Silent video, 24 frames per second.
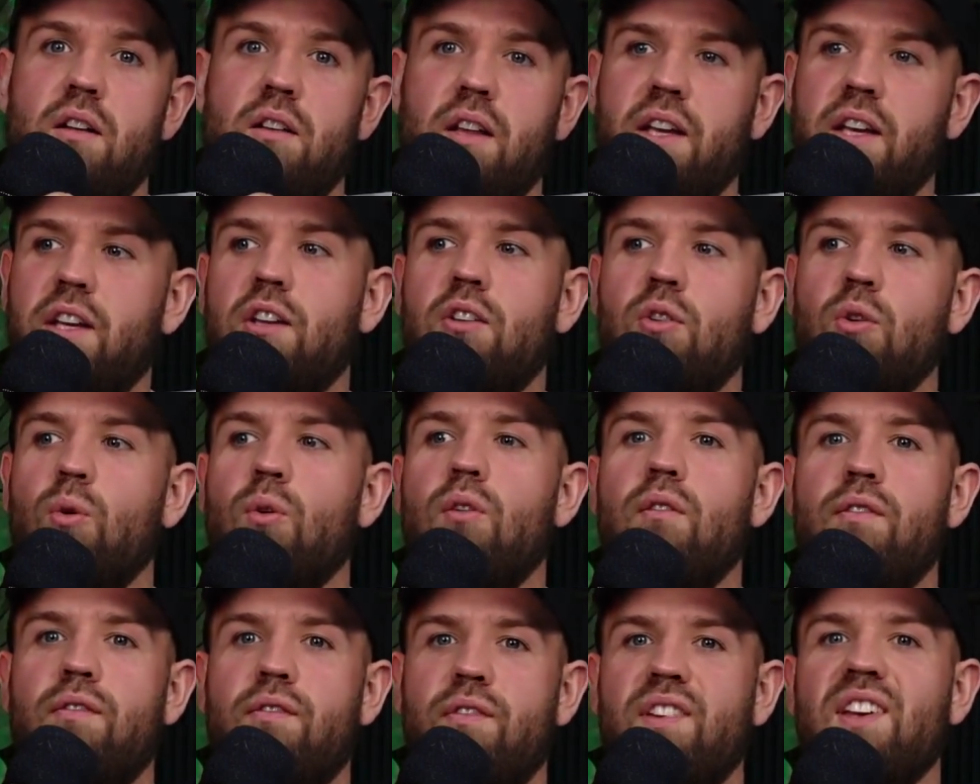Like, you
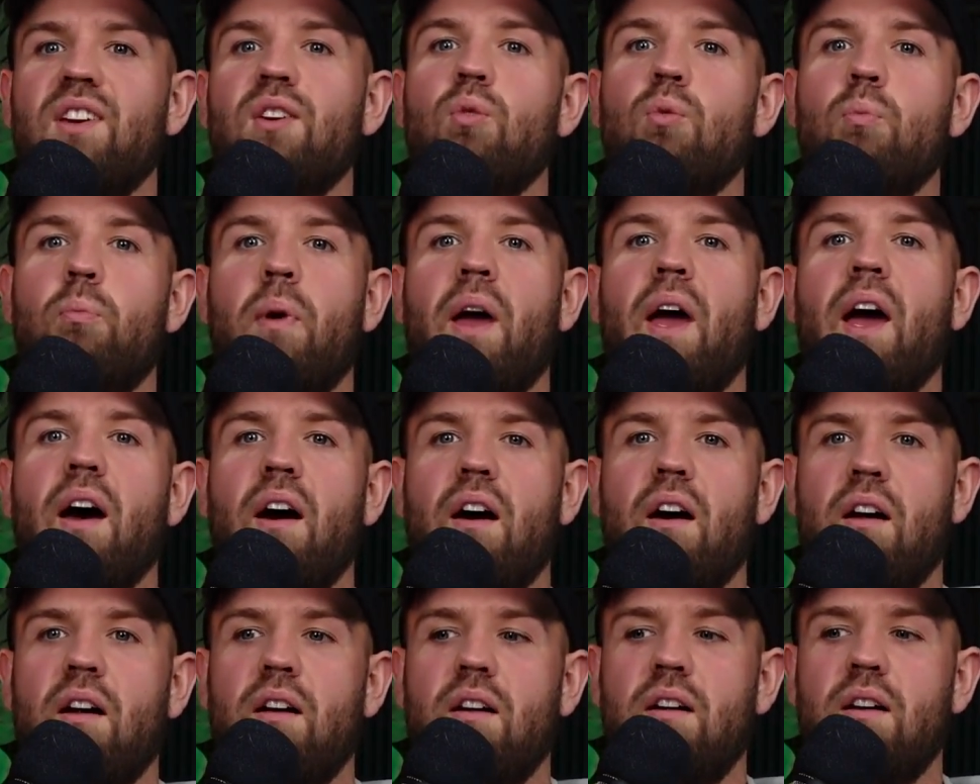don't feel
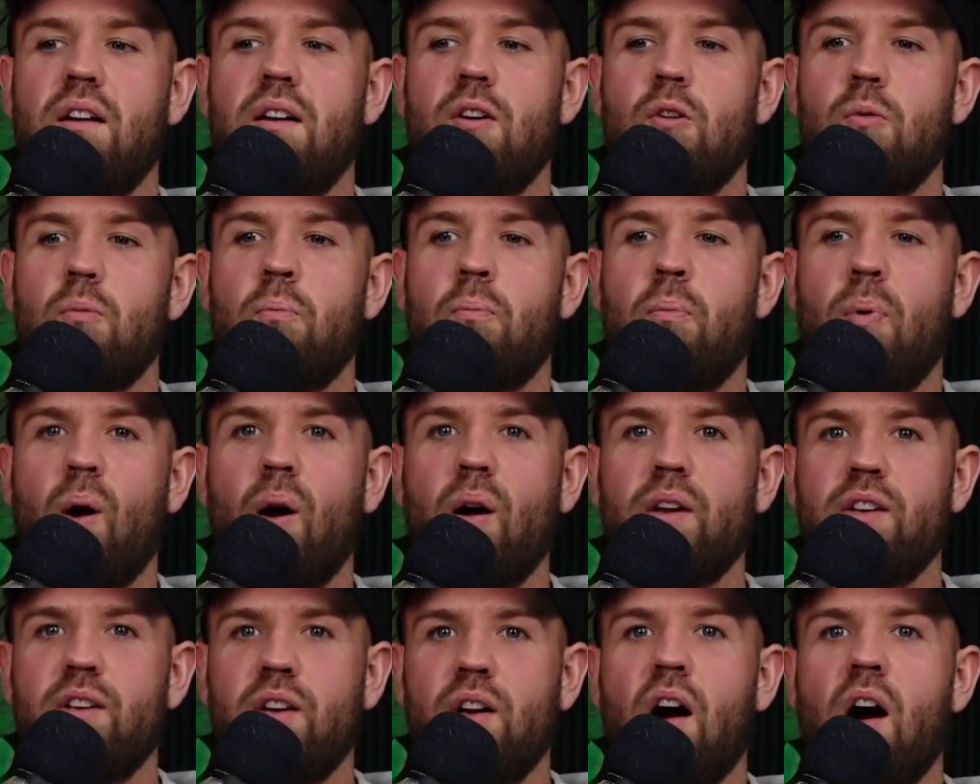better,
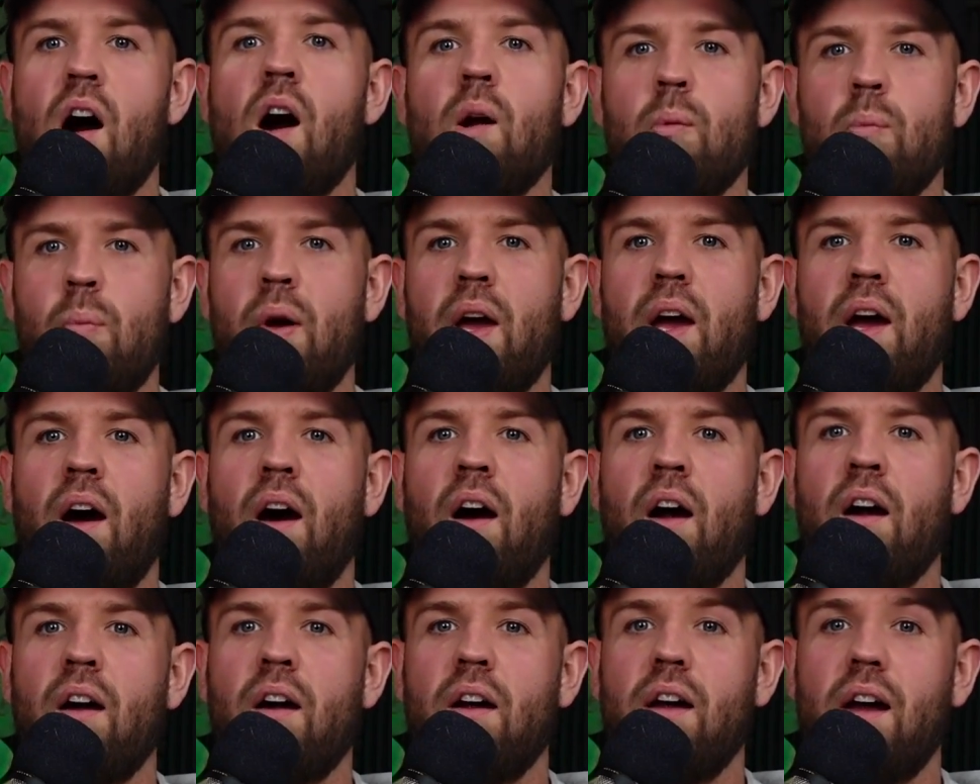but you are
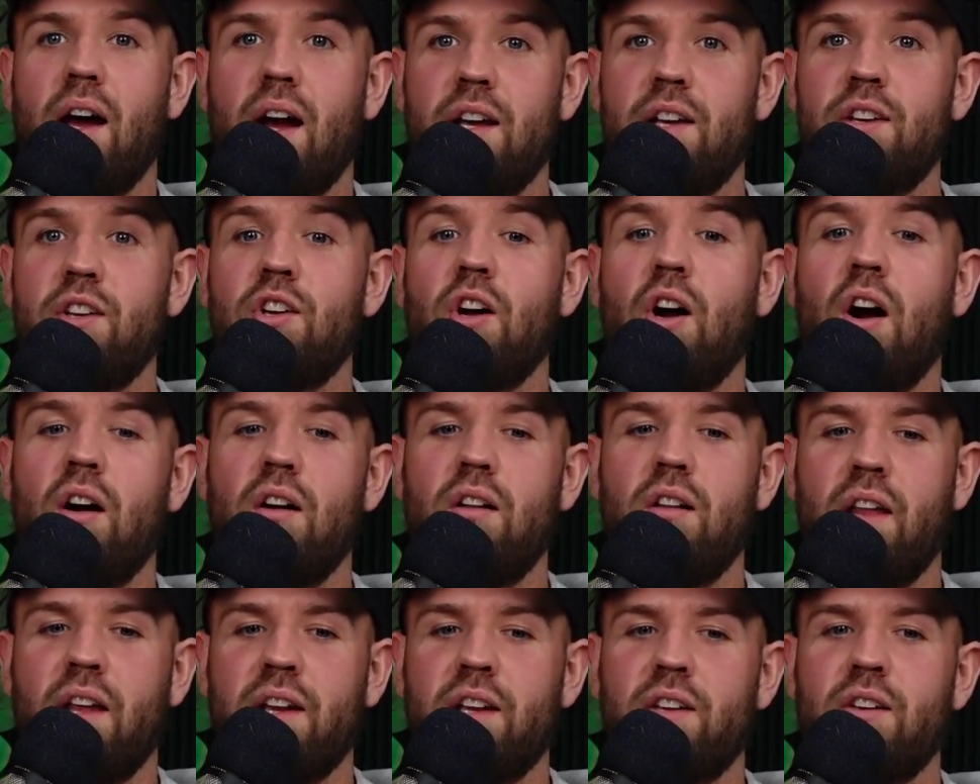better, and you
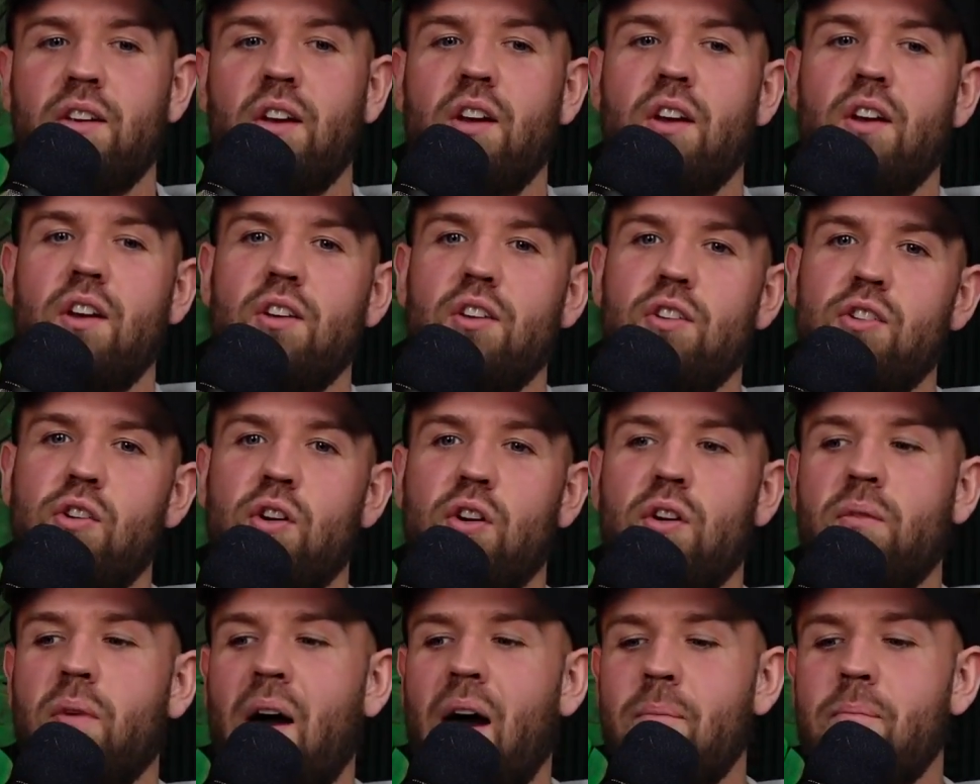like
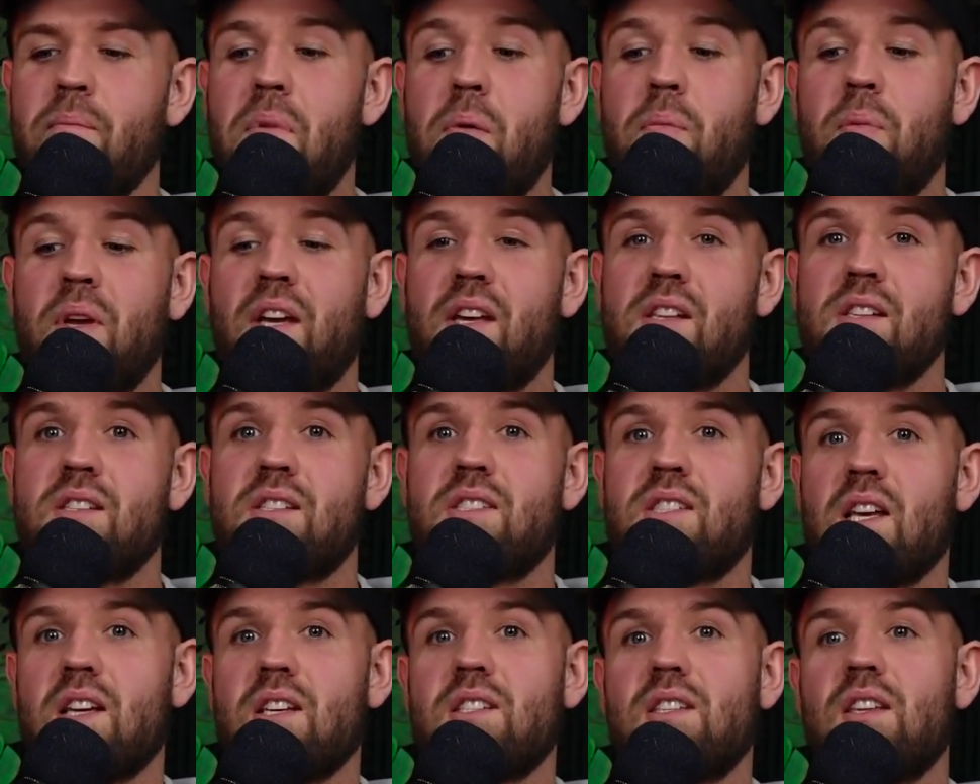you're I'm maybe
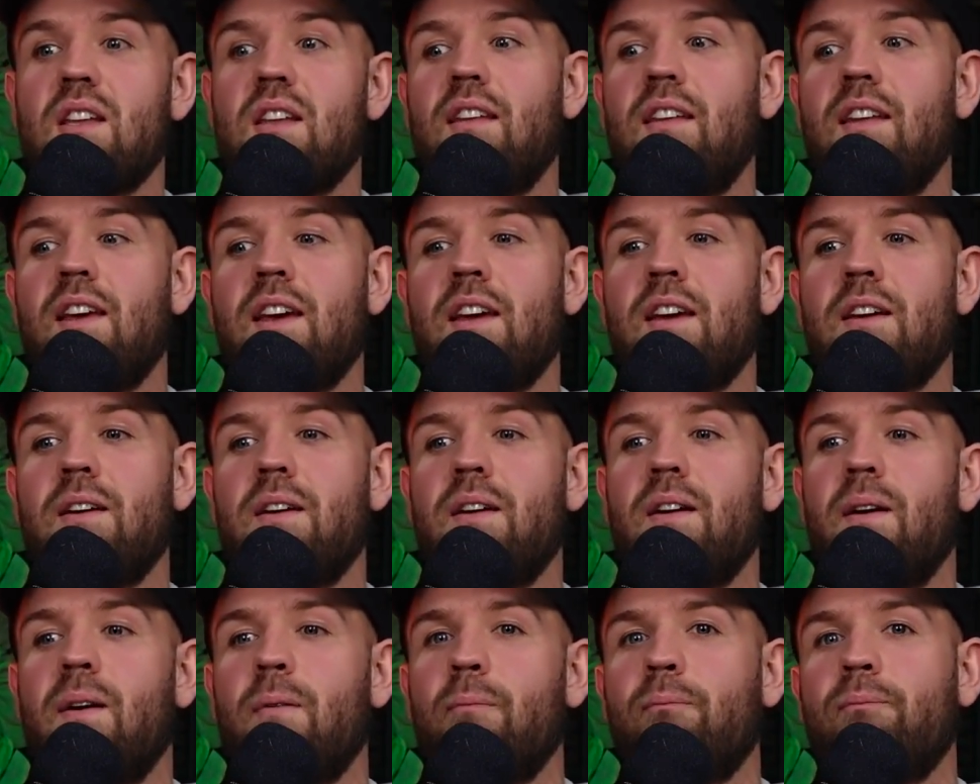consistently
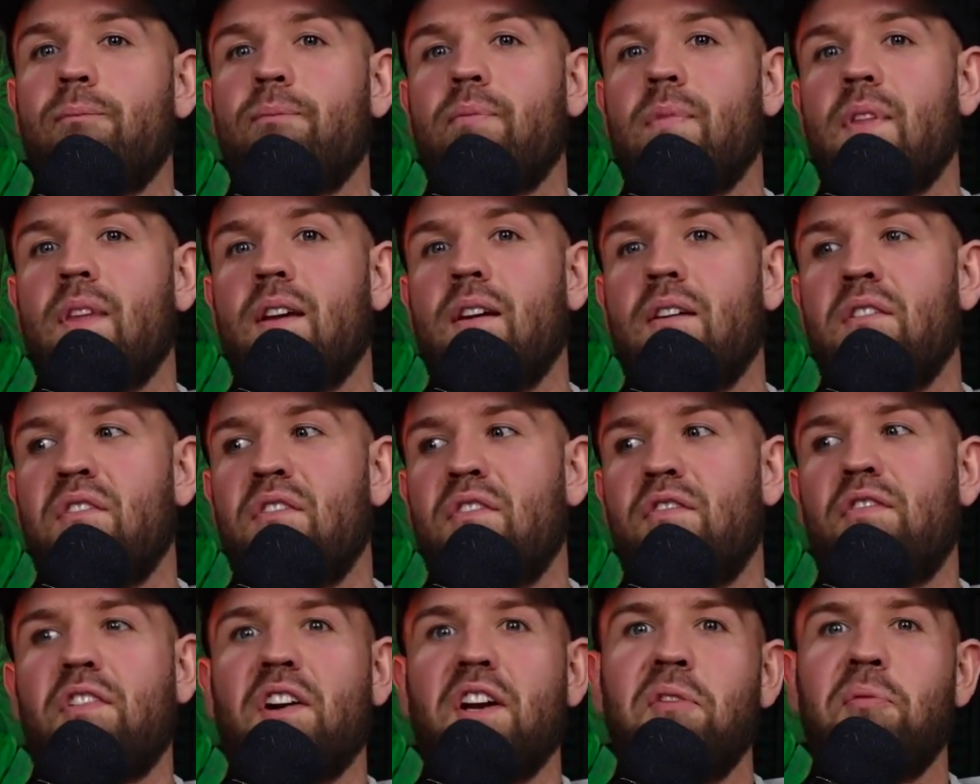
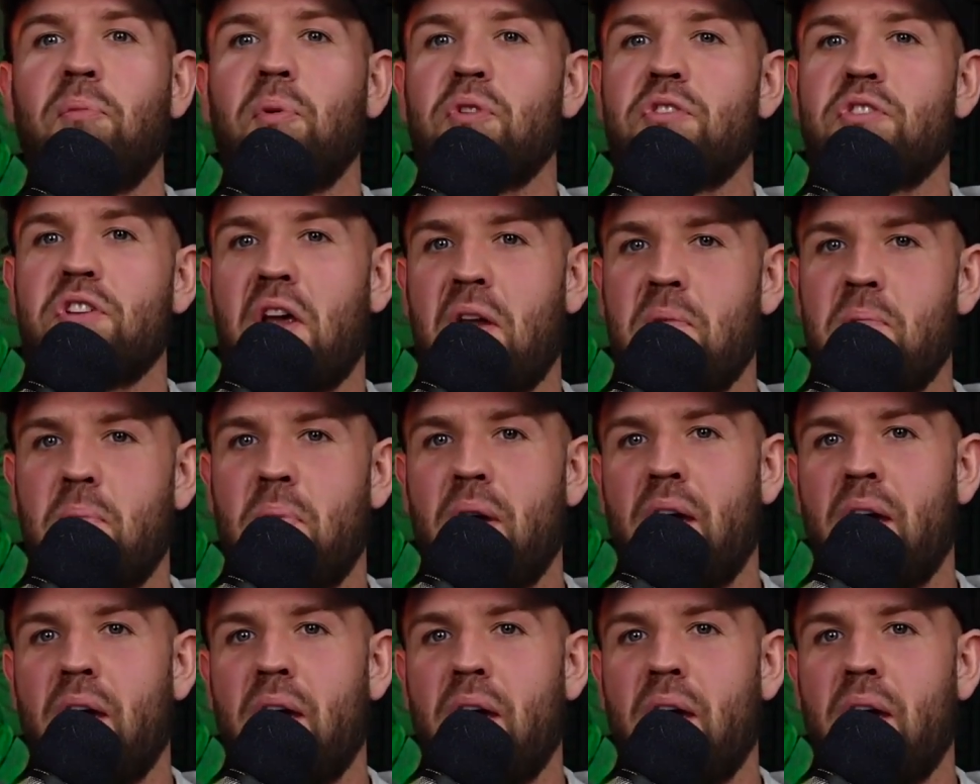three percent